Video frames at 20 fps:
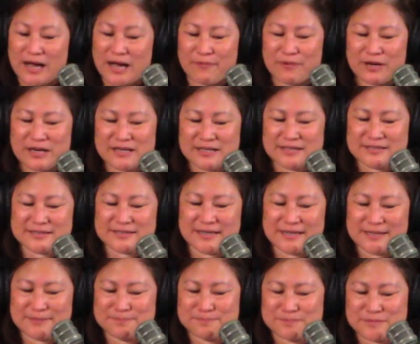want
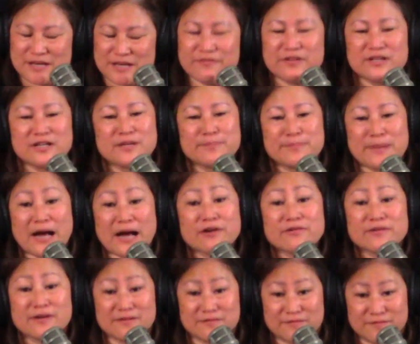to give a little
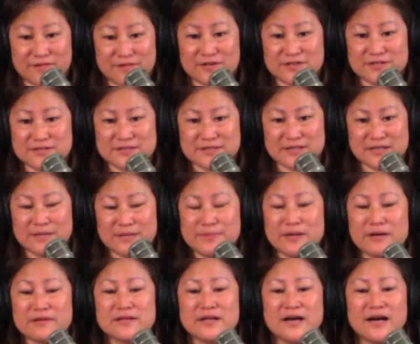background first
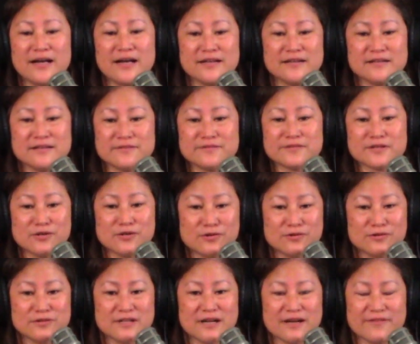about the island of
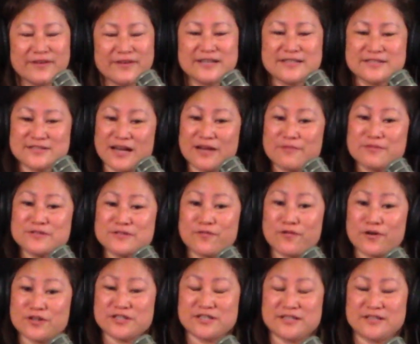Kaho'olawe. I was
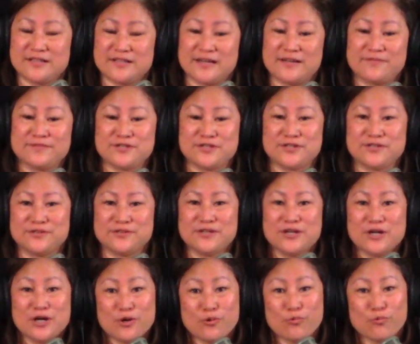fortunate enough to
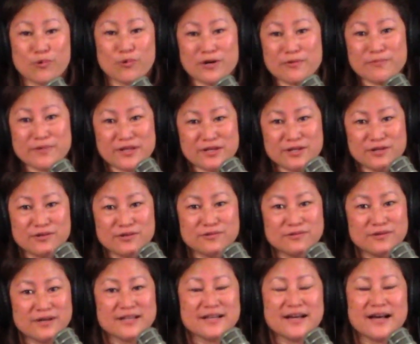work with
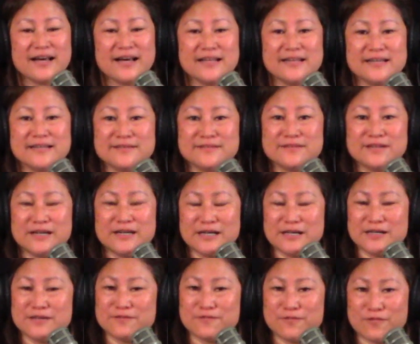you on the island
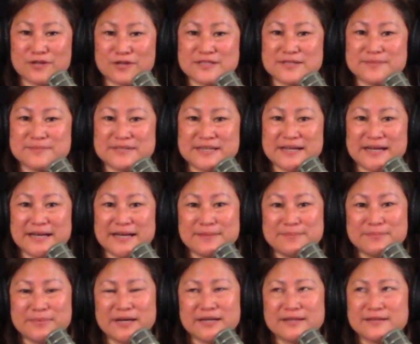for some
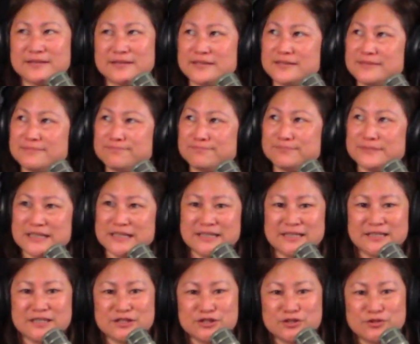time back in
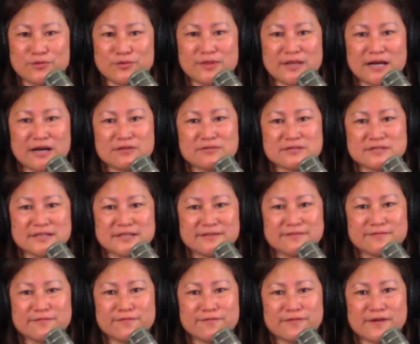
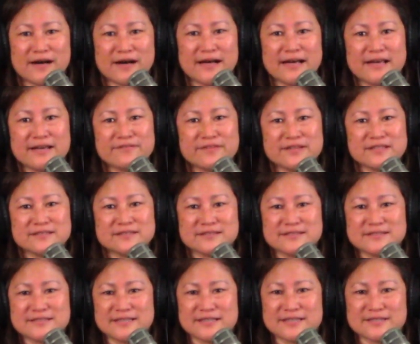2005
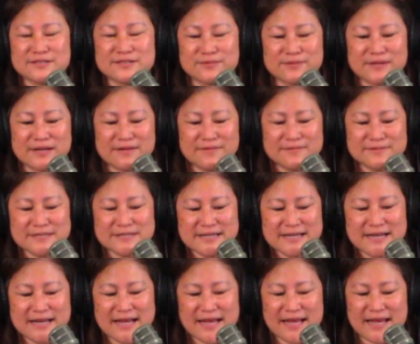and 6 around.
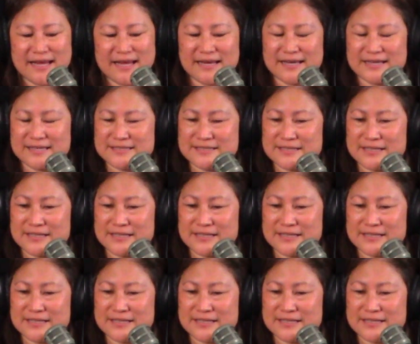And